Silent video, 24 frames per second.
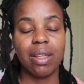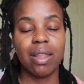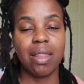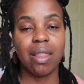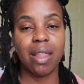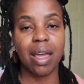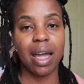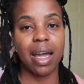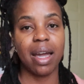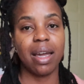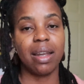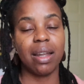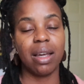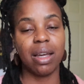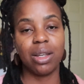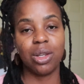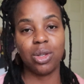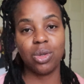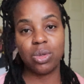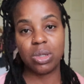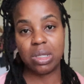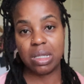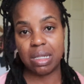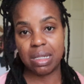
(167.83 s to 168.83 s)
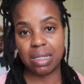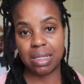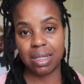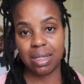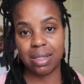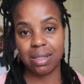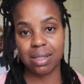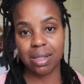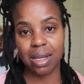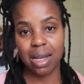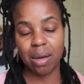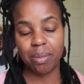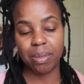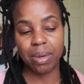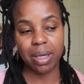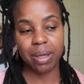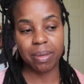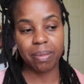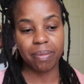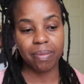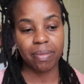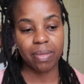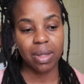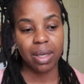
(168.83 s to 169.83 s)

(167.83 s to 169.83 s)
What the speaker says: that a new season is coming.